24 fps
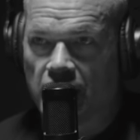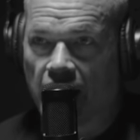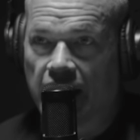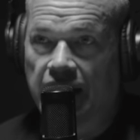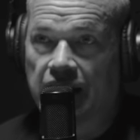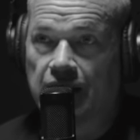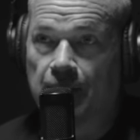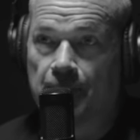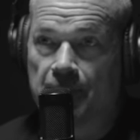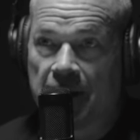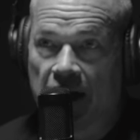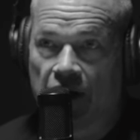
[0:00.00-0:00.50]

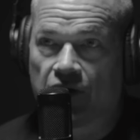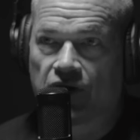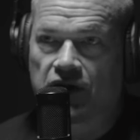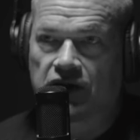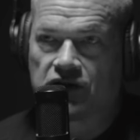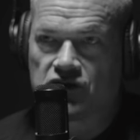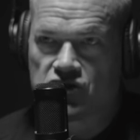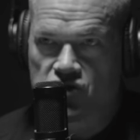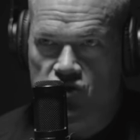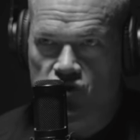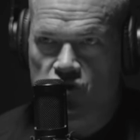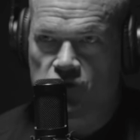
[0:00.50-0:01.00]
any
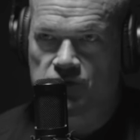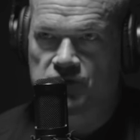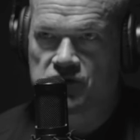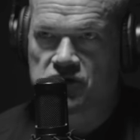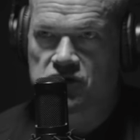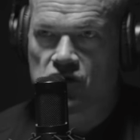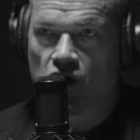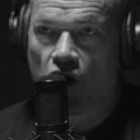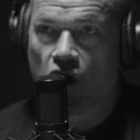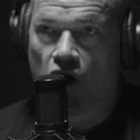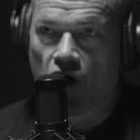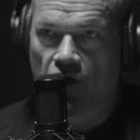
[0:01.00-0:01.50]
American
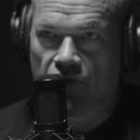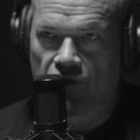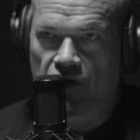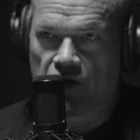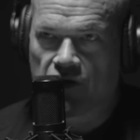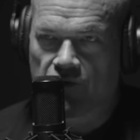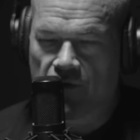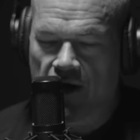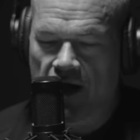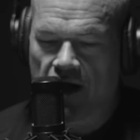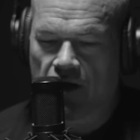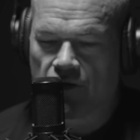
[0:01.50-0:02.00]
troops on the
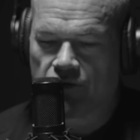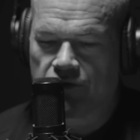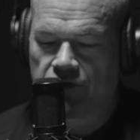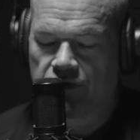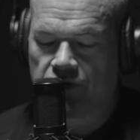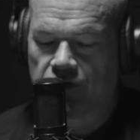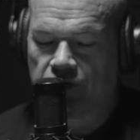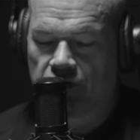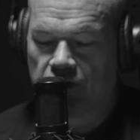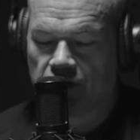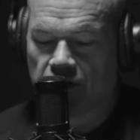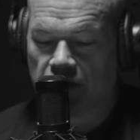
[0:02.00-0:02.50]
ground